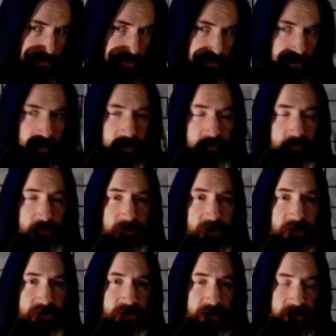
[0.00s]
extra
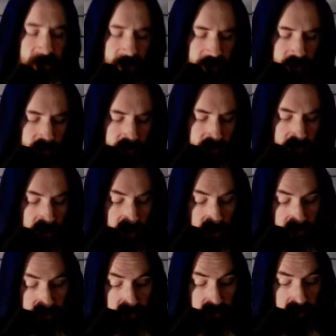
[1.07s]
tension kind of notes.
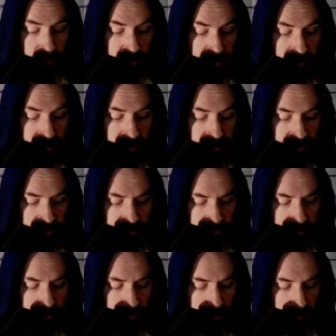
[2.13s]
So I could play that like this.
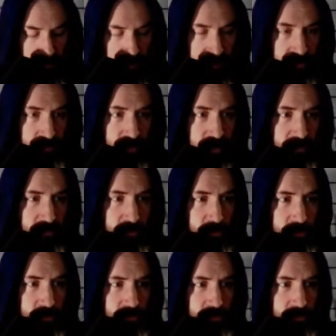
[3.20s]
Here'd be a regular minor chord.